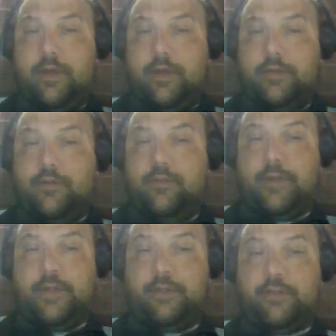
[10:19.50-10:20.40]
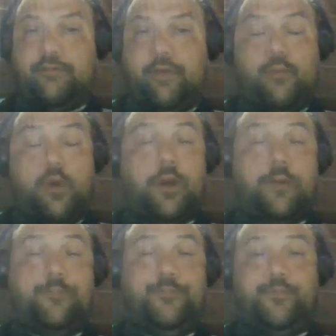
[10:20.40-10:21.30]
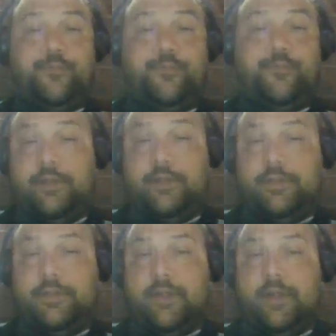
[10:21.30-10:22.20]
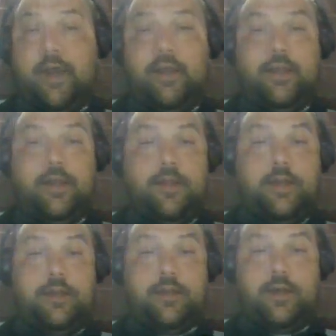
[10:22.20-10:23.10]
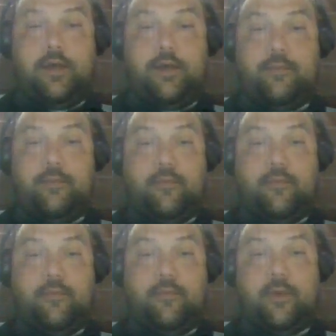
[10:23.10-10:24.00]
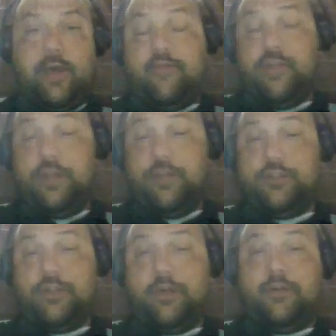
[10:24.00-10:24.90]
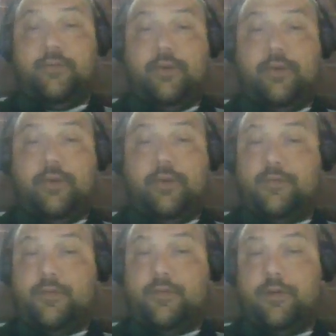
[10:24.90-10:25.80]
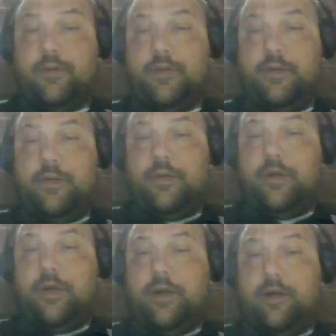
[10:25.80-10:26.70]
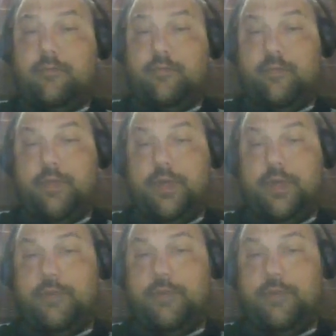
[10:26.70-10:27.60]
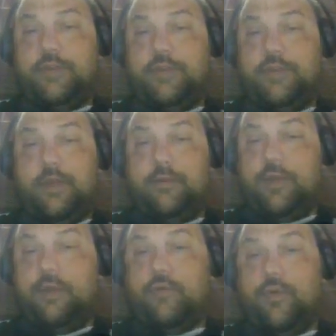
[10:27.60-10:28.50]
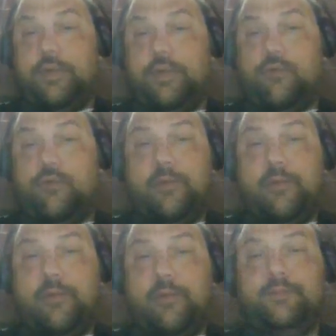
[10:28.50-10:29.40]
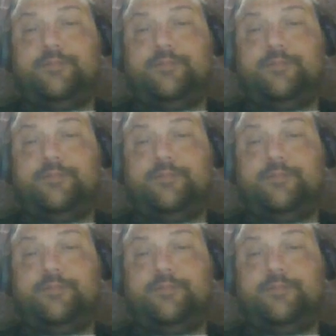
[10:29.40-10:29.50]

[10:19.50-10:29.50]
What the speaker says: super intelligent framework. This is an idea that I haven't done this show in a few days for the main reason being I was kind of going down a rabbit hole